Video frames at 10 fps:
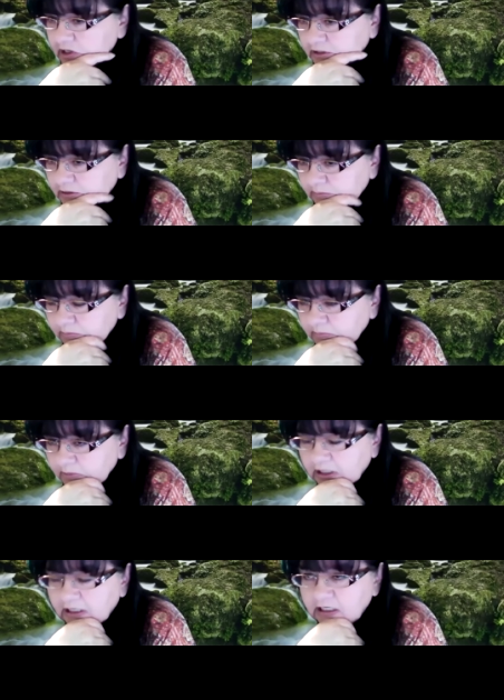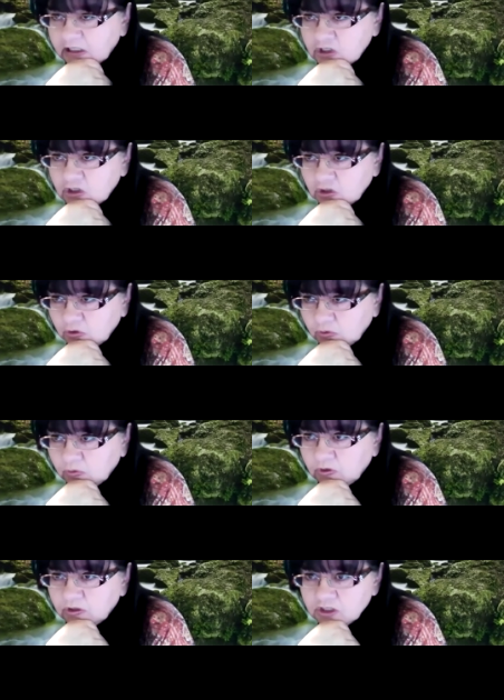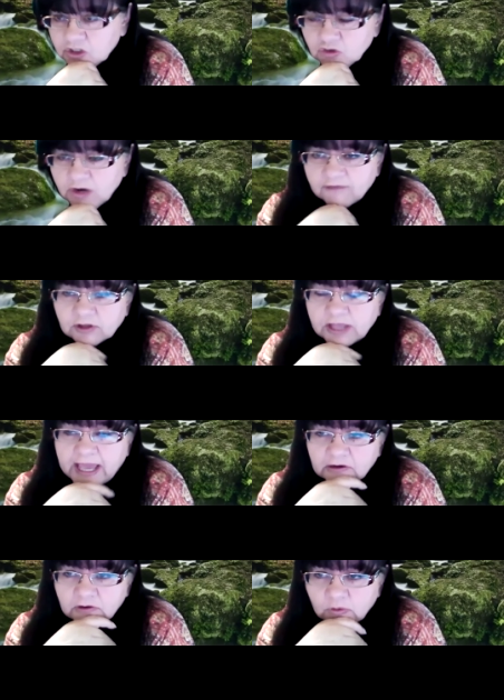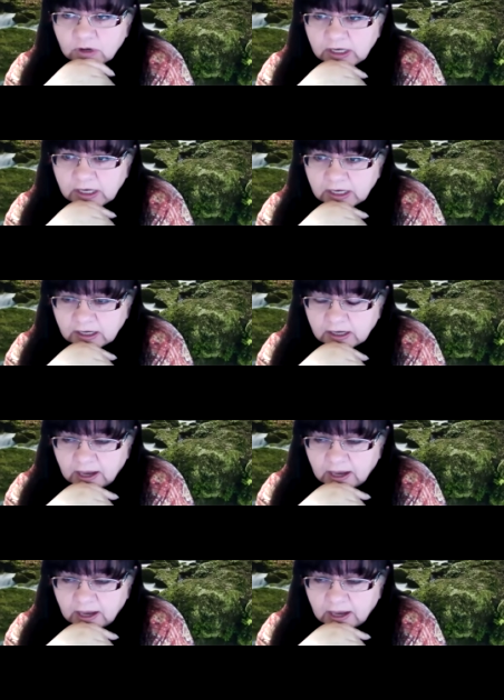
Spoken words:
um, into this travel category.